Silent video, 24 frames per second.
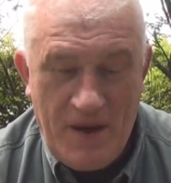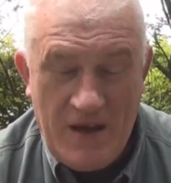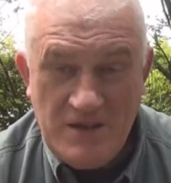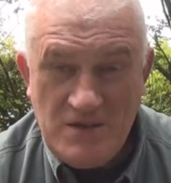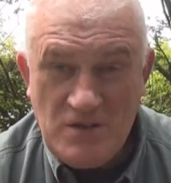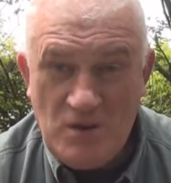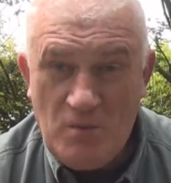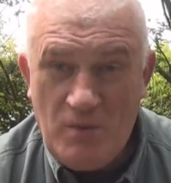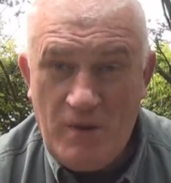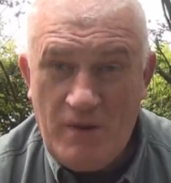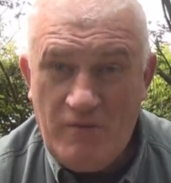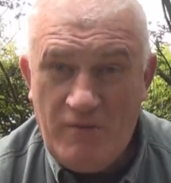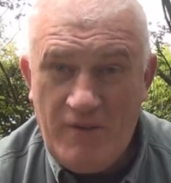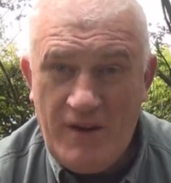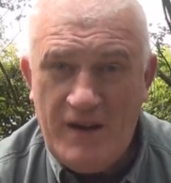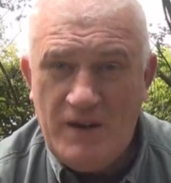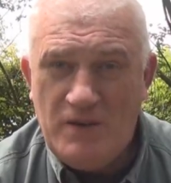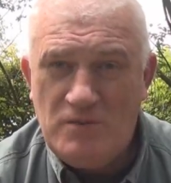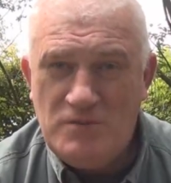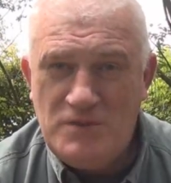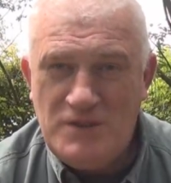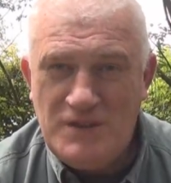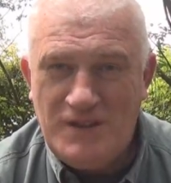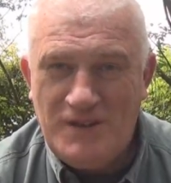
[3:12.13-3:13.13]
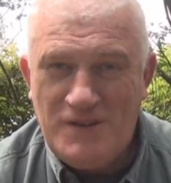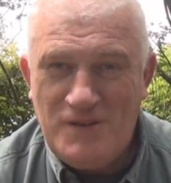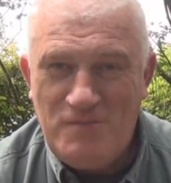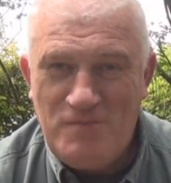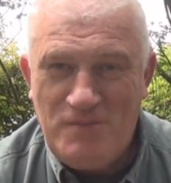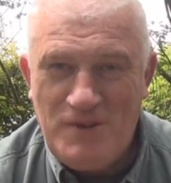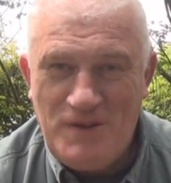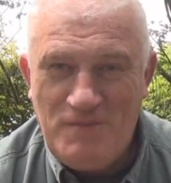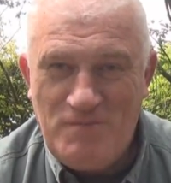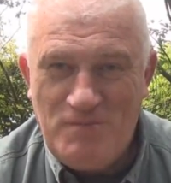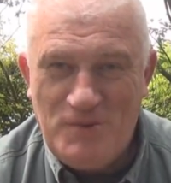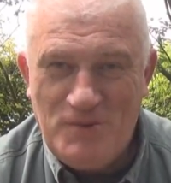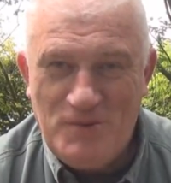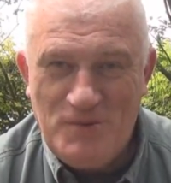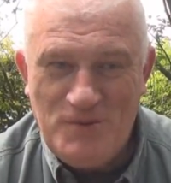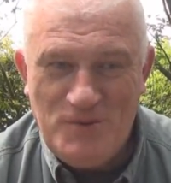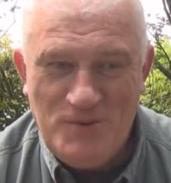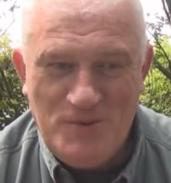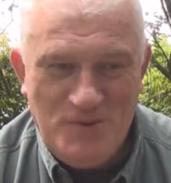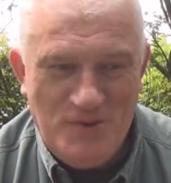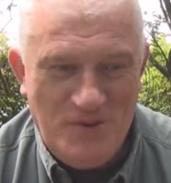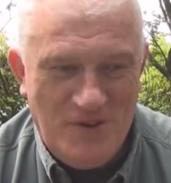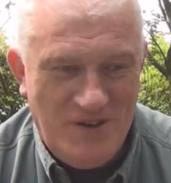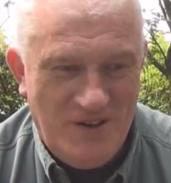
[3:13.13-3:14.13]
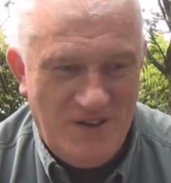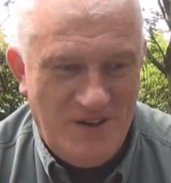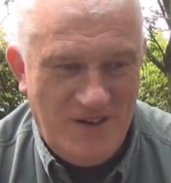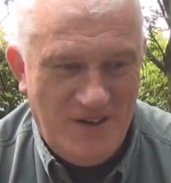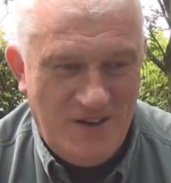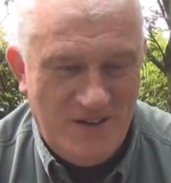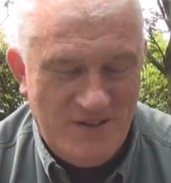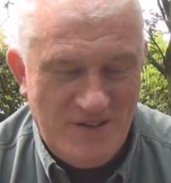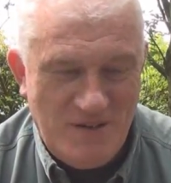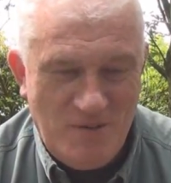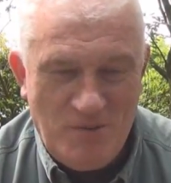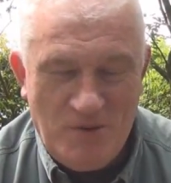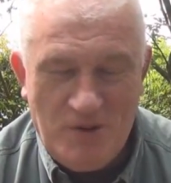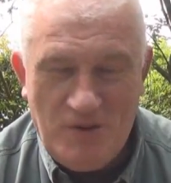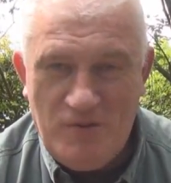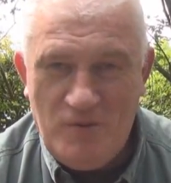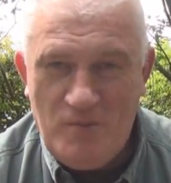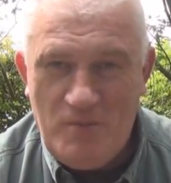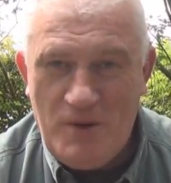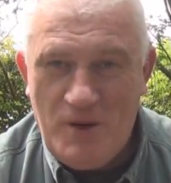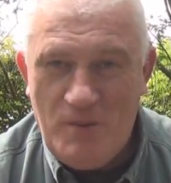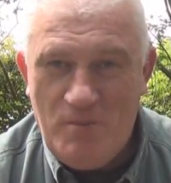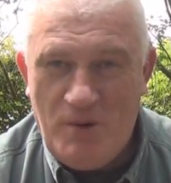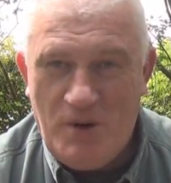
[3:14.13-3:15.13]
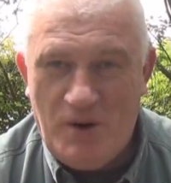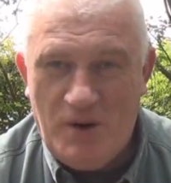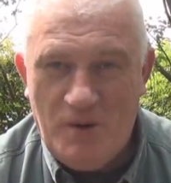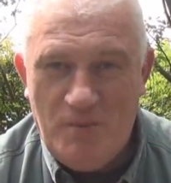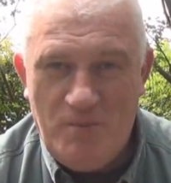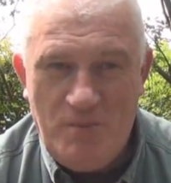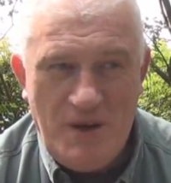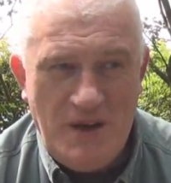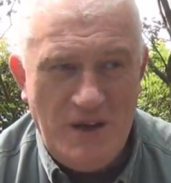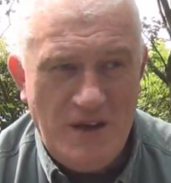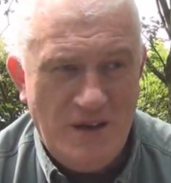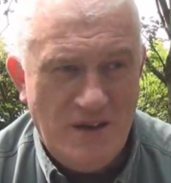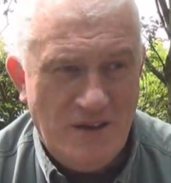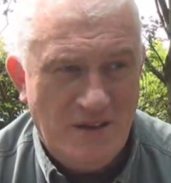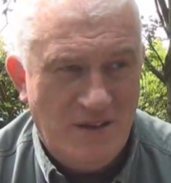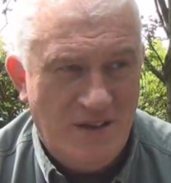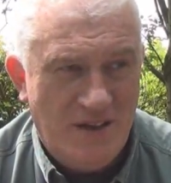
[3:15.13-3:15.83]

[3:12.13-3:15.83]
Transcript: as I went round, you know, people, someone offered me a pint of beer.